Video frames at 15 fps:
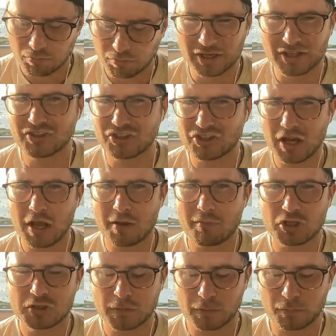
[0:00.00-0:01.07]
but his J
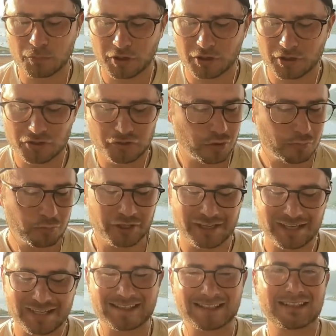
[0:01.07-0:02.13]
must be pretty good. So I'm
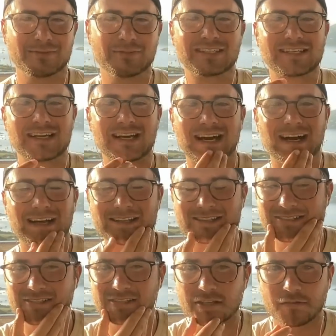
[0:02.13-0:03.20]
looking at this and I'm like, ah,
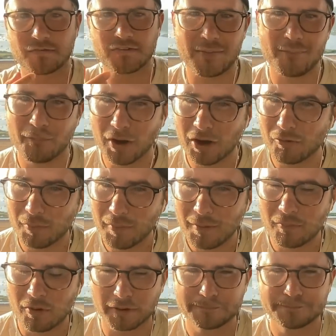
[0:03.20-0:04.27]
this is a tough game. But
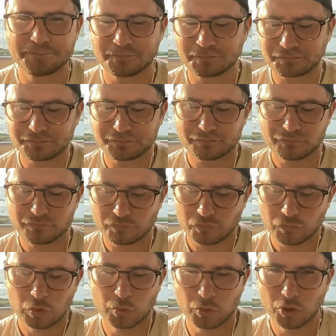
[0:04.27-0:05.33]
remember,
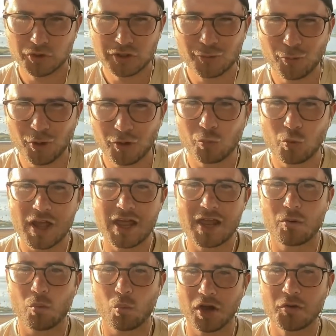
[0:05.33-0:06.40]
we're only one
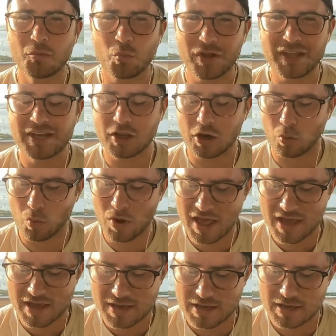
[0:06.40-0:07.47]
way, one win
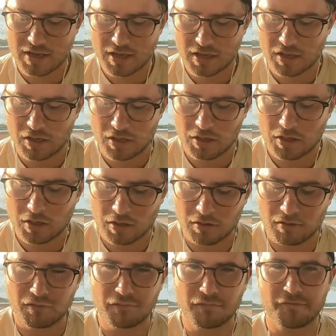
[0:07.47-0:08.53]
away
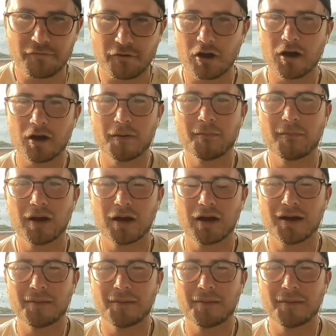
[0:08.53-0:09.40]
from